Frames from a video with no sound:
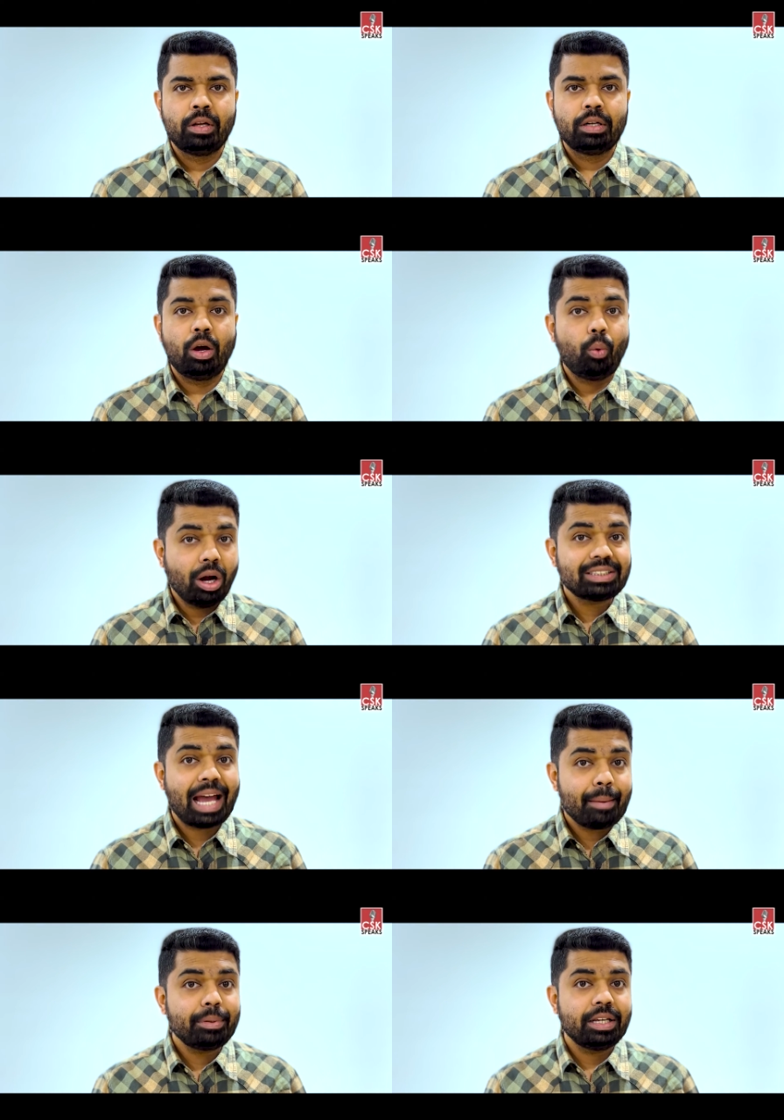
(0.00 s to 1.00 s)
Now what's
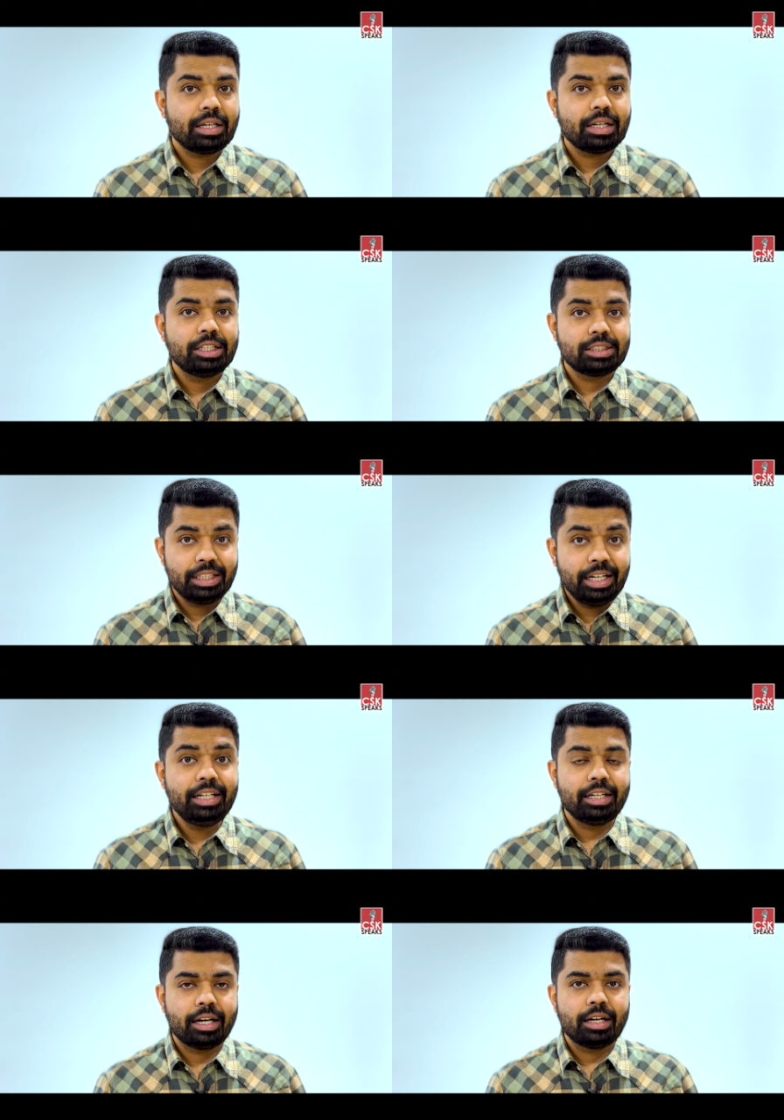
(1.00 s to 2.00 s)
happening is in
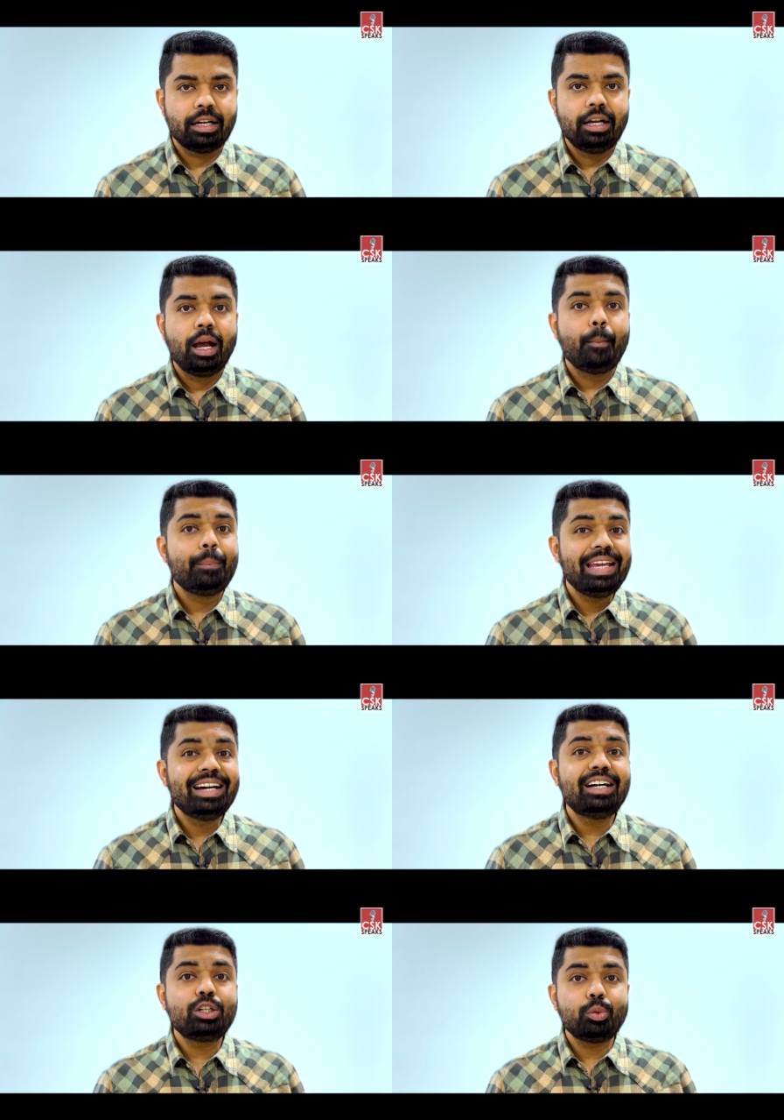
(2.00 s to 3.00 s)
India,
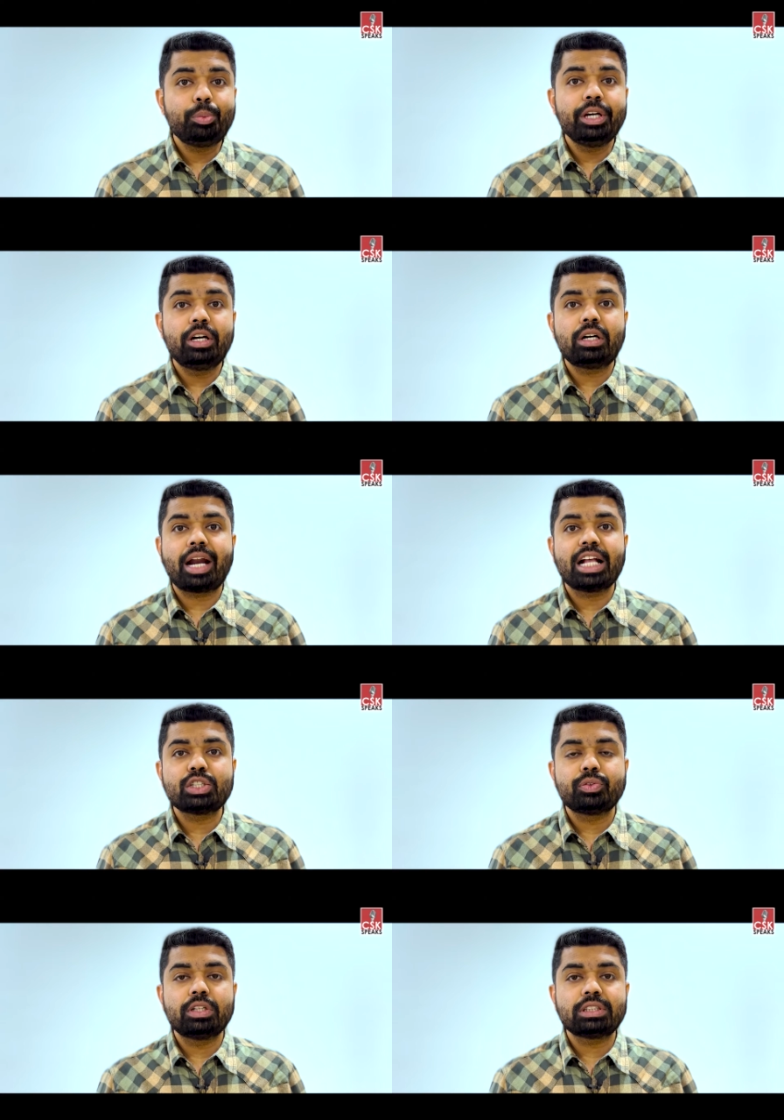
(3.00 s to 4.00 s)
peer-to-peer
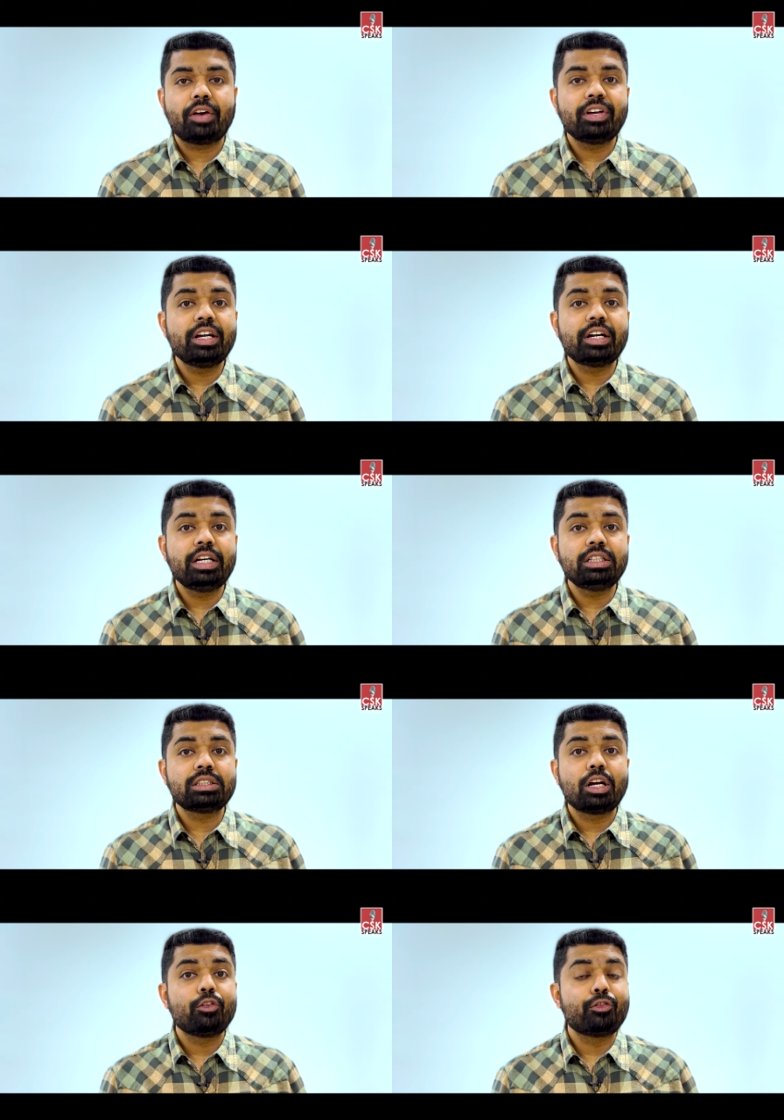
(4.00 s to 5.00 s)
transfers have increased
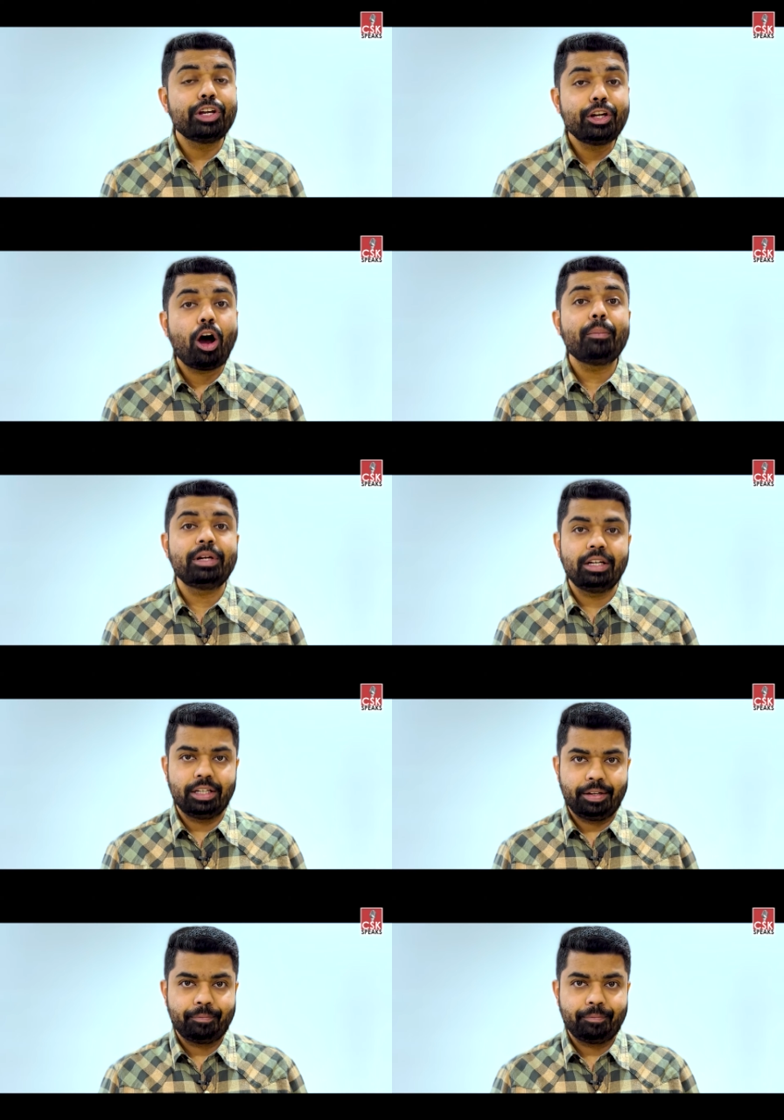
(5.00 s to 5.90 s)
phenomenally,